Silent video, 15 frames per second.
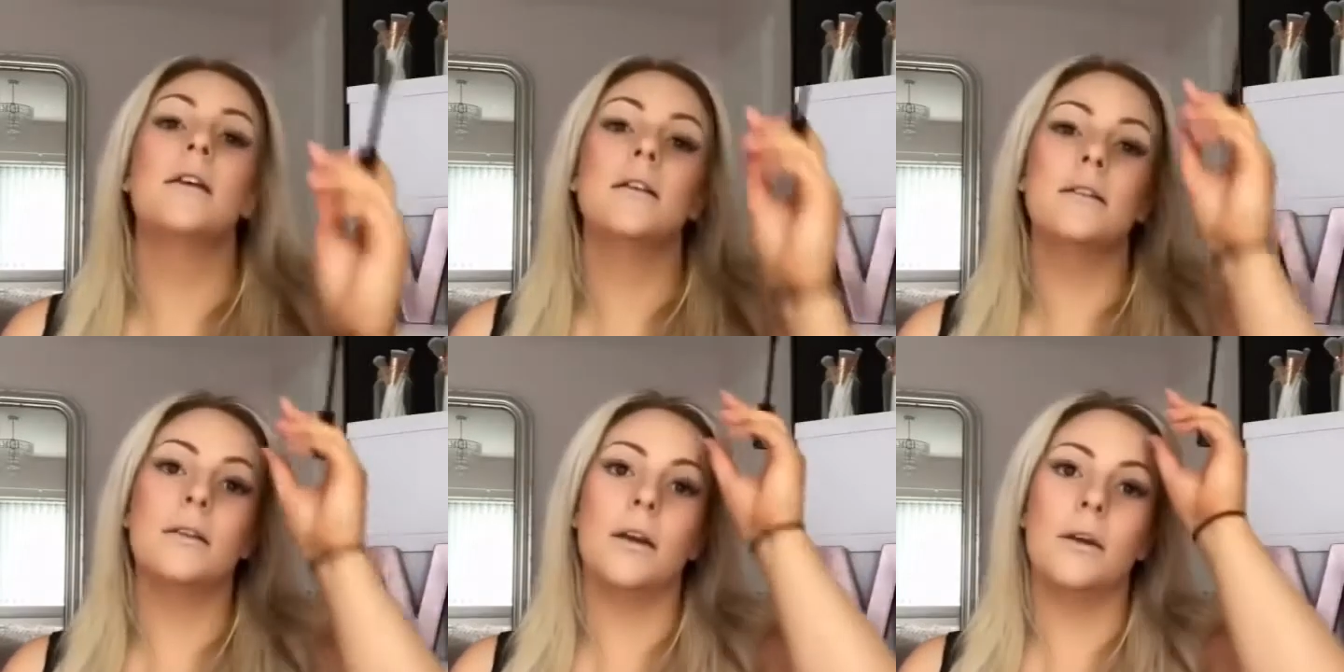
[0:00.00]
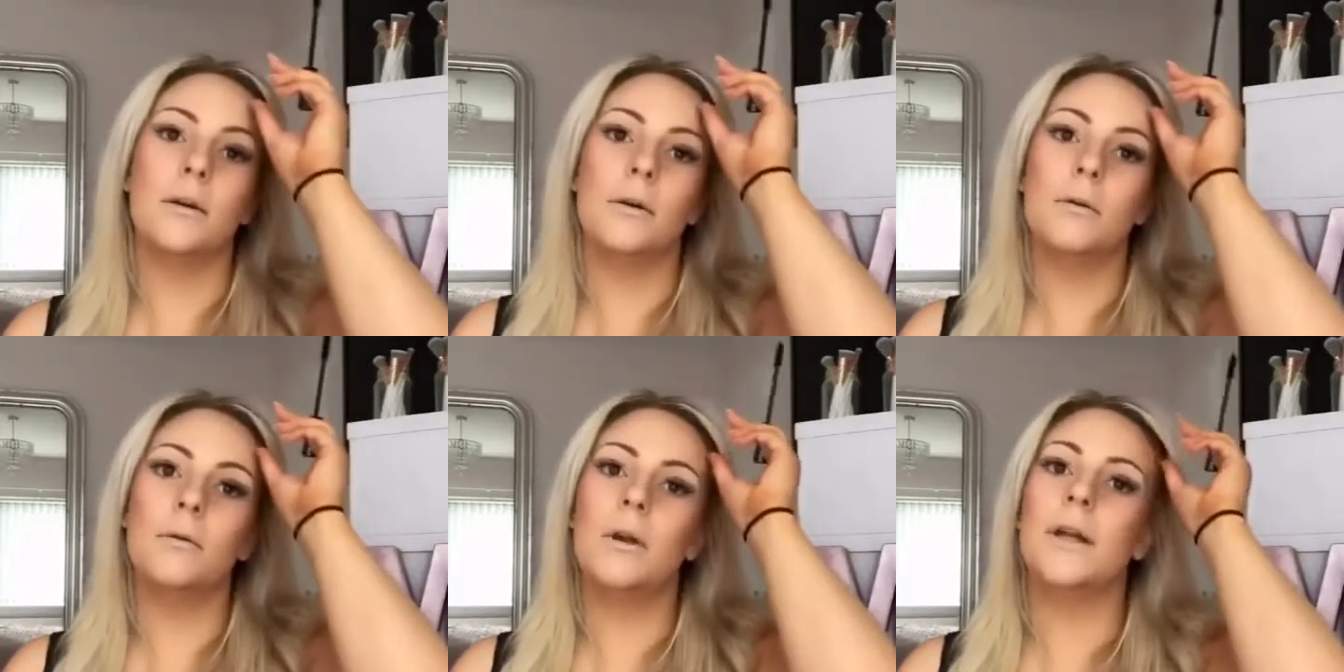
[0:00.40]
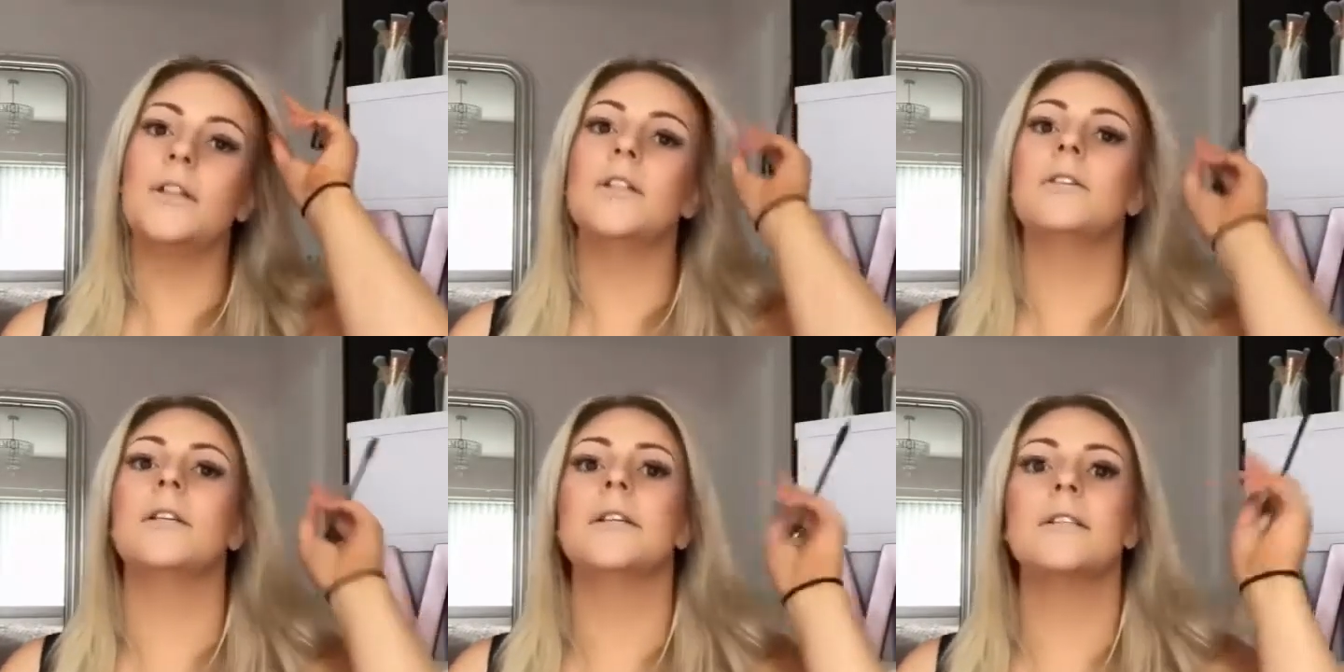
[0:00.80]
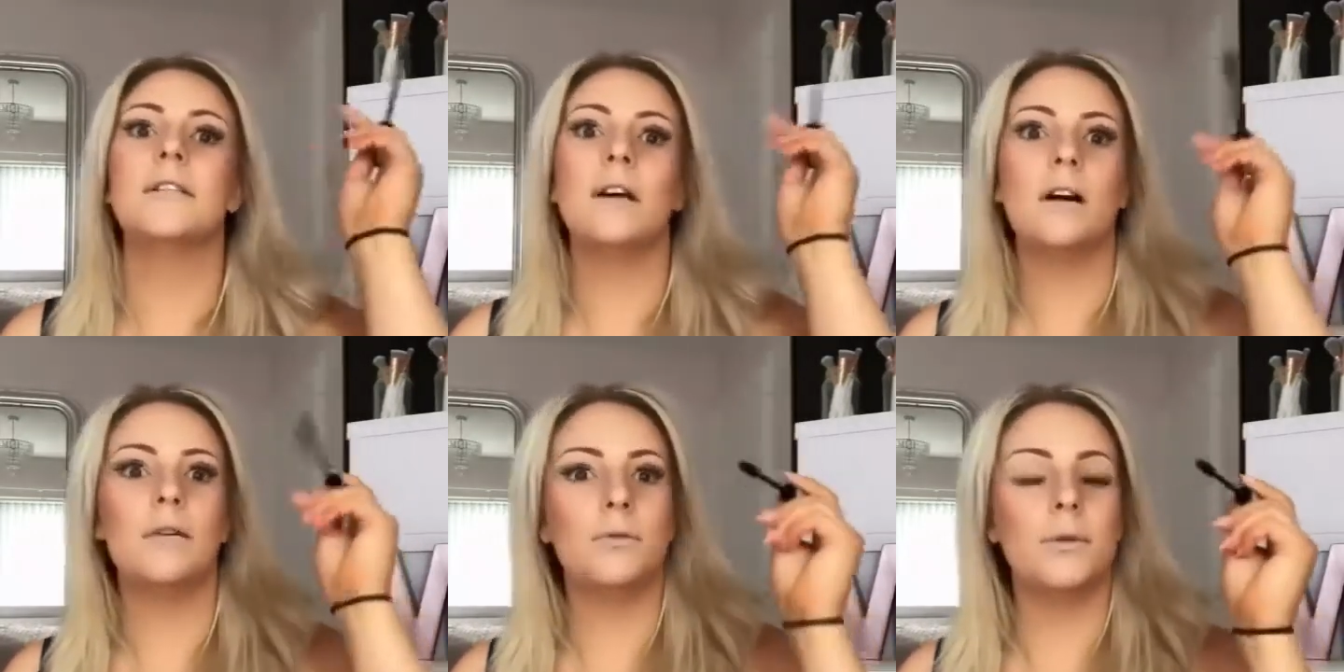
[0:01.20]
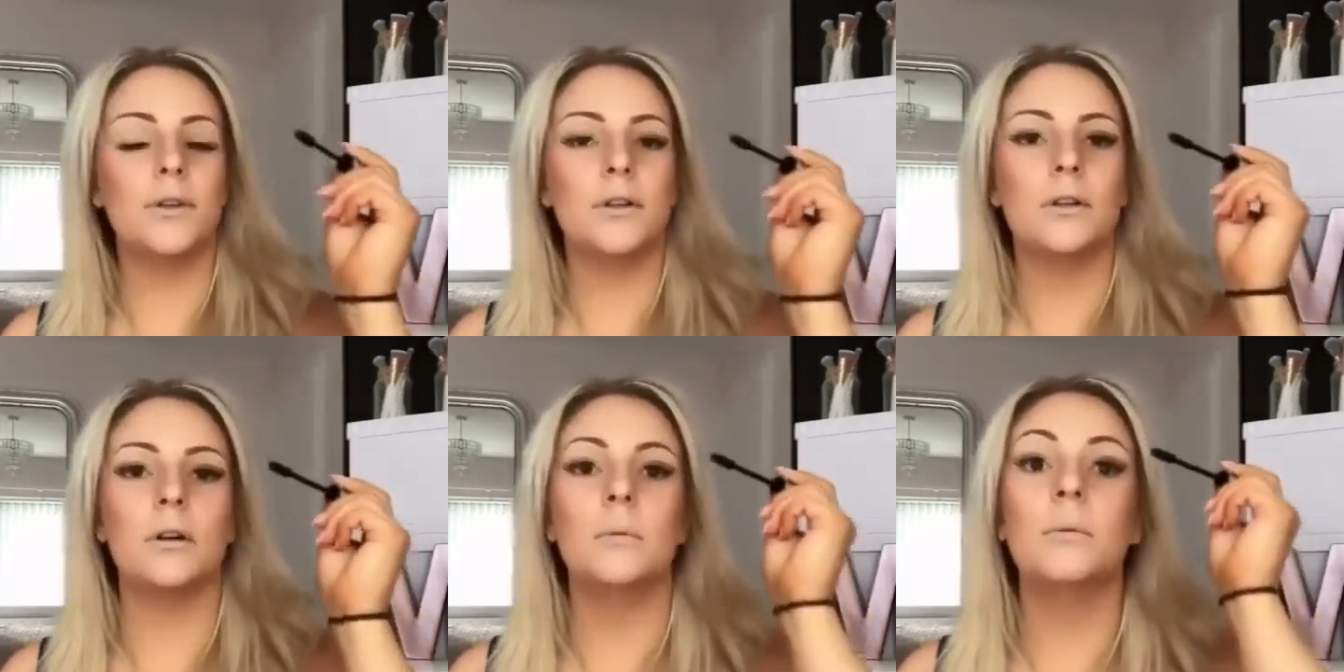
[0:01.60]
So all I do is I start off with
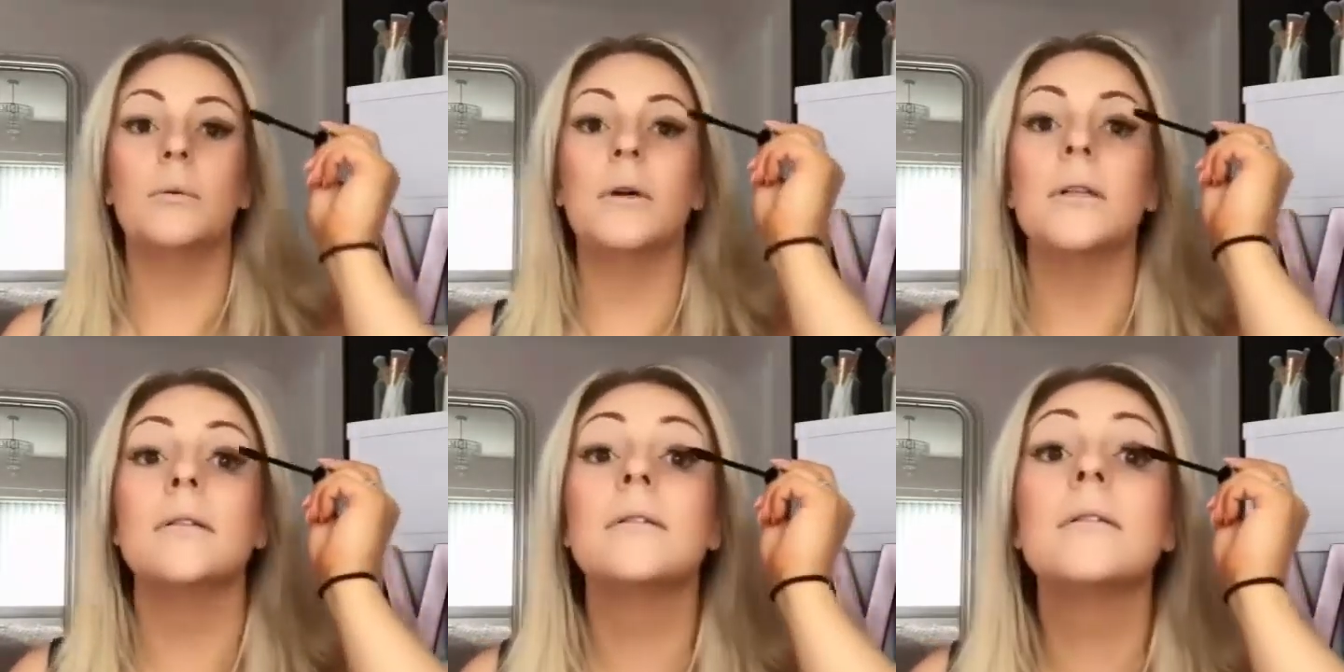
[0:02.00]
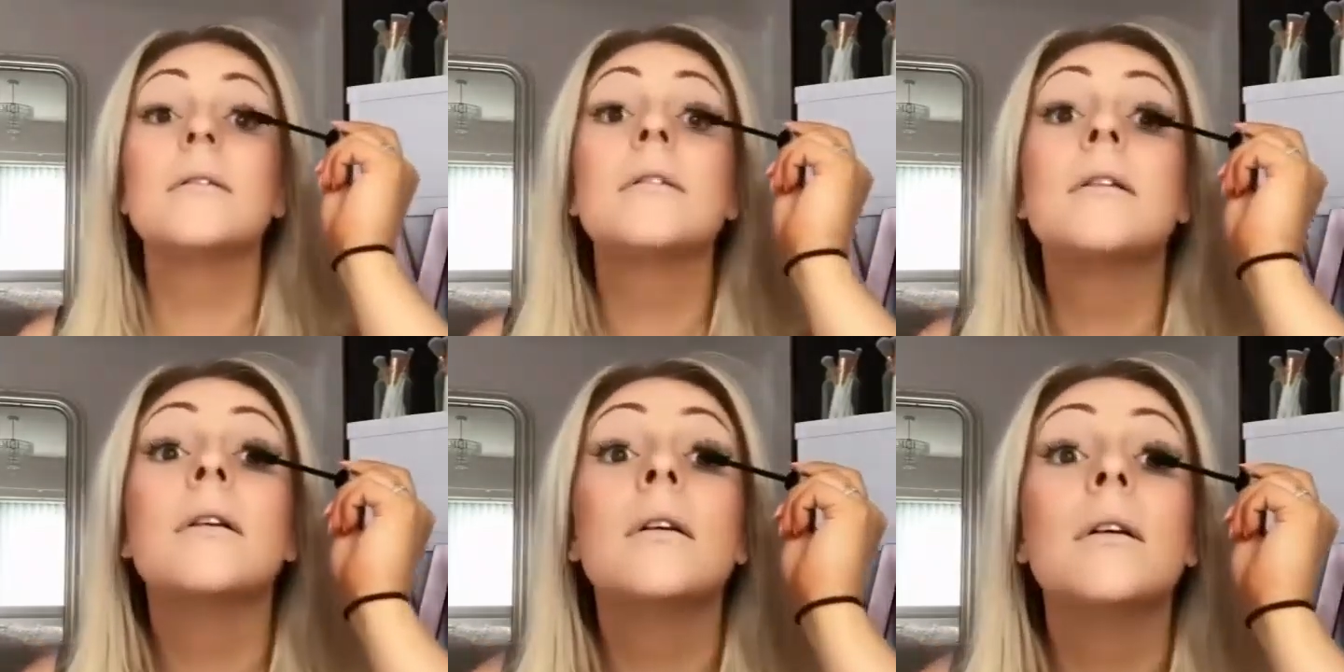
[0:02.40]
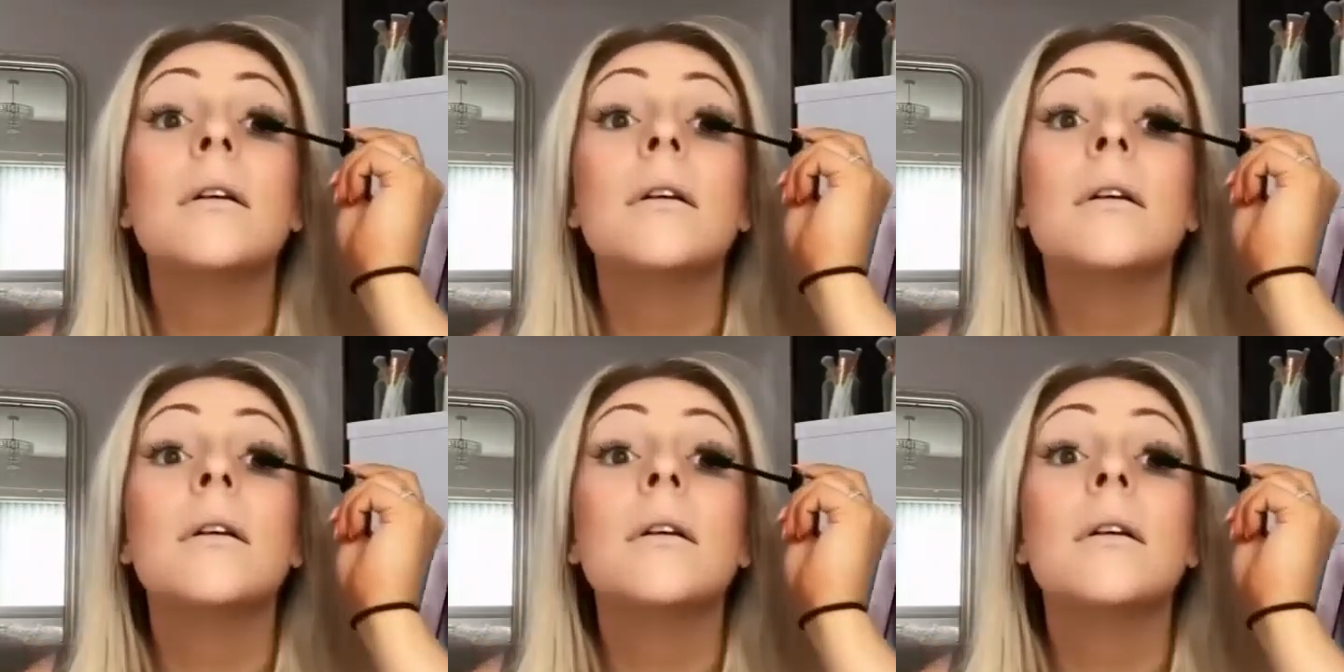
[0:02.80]
the top ones.